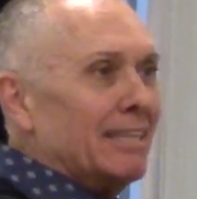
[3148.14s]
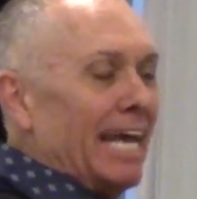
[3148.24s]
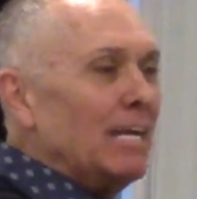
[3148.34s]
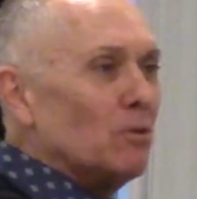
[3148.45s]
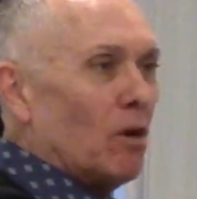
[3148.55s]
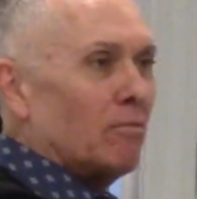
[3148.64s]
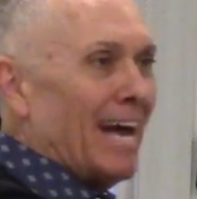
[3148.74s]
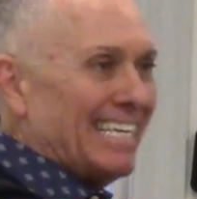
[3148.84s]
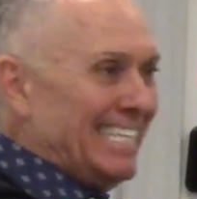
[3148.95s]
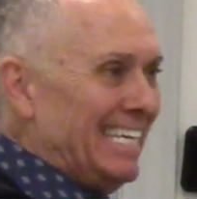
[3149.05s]
They grow from
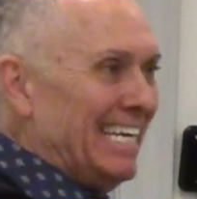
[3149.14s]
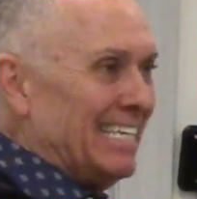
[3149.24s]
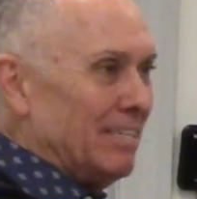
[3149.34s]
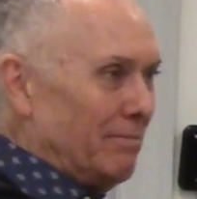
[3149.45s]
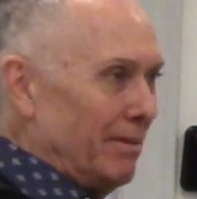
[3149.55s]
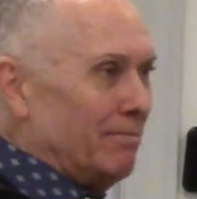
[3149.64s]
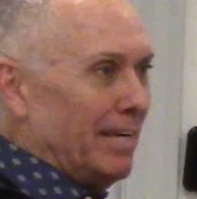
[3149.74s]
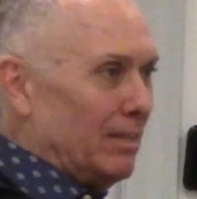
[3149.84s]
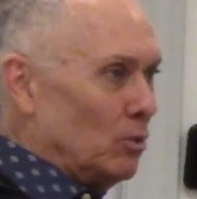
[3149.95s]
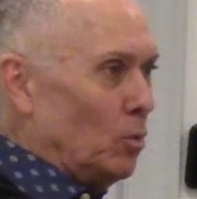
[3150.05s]
like 10 to
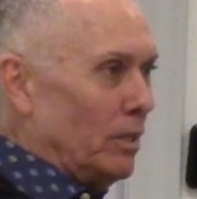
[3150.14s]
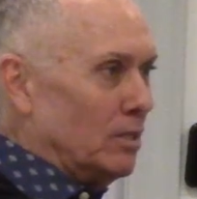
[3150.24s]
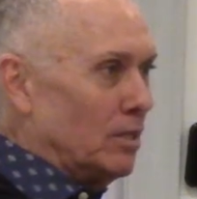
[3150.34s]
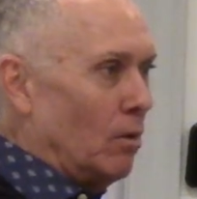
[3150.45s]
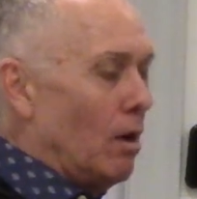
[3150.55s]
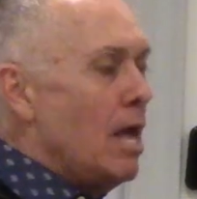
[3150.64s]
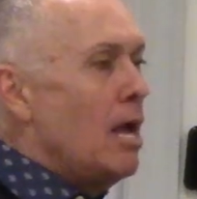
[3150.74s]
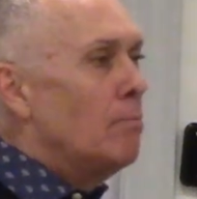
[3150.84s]
15 to 20 so on.